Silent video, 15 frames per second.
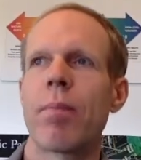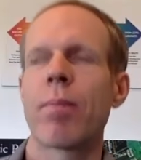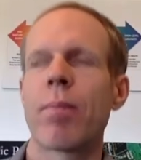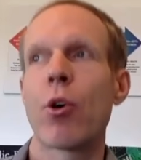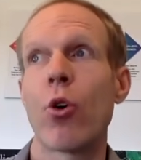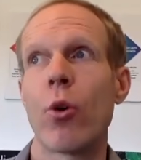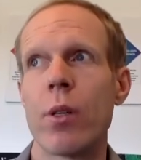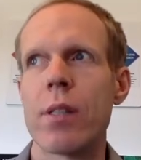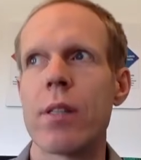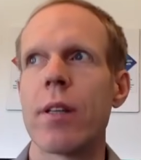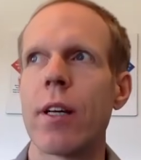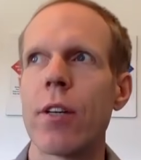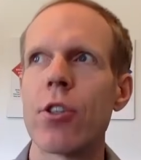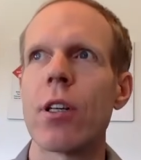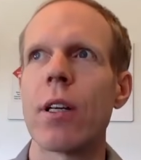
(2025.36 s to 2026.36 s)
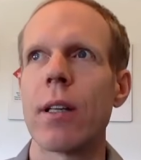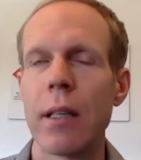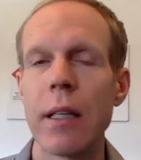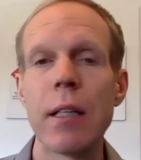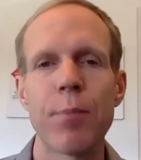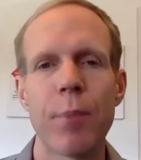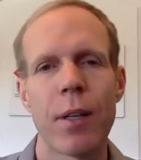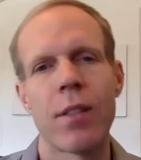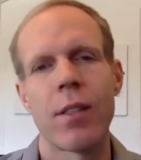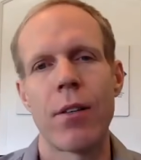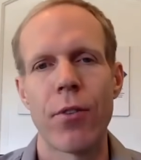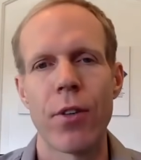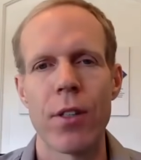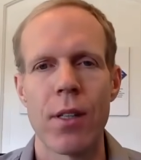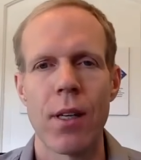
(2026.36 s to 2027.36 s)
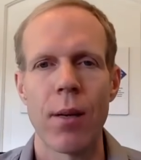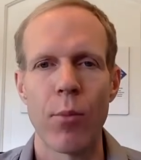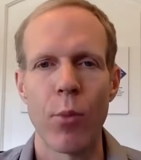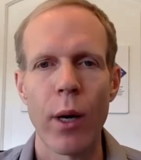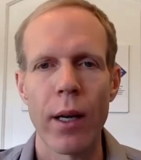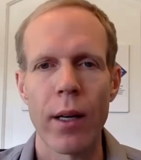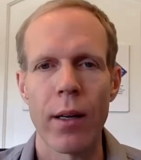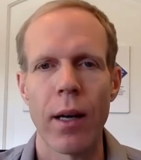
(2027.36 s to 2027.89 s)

coincidentally healed myself the same way.